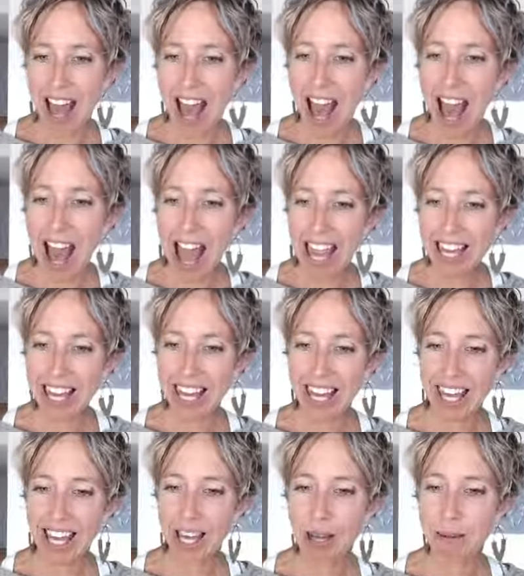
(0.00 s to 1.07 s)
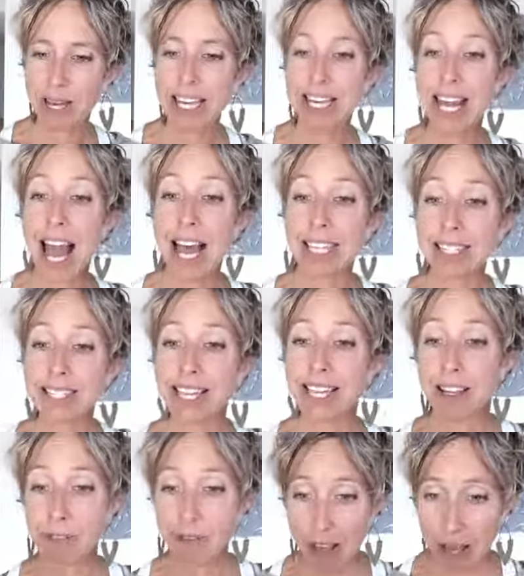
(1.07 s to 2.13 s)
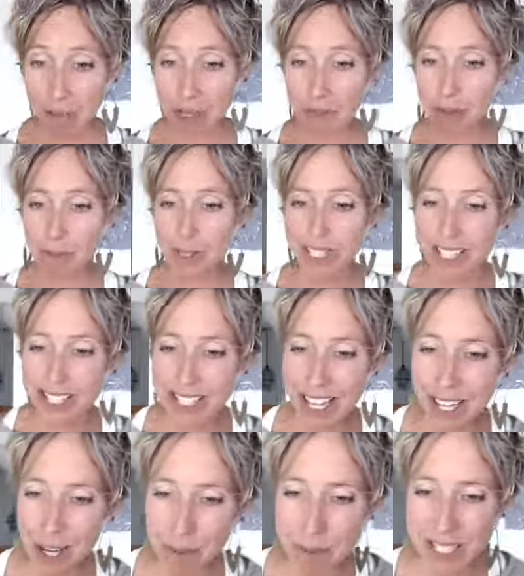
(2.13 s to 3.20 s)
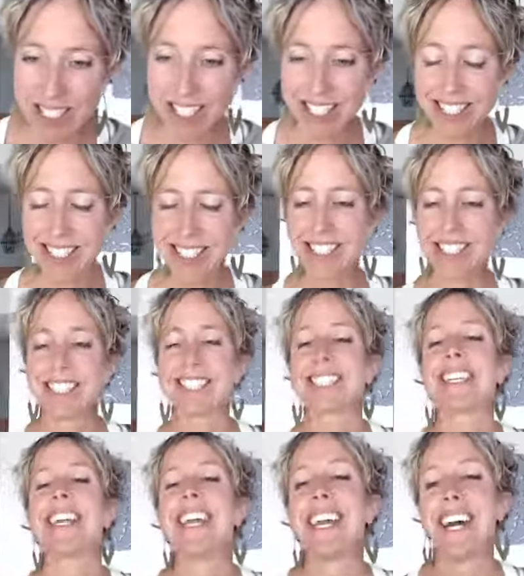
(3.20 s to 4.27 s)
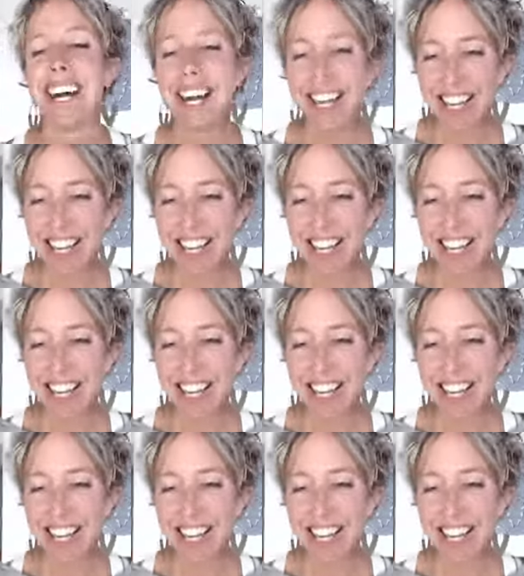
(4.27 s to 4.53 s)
Hi, Kim. Yes, getting family members to take your business seriously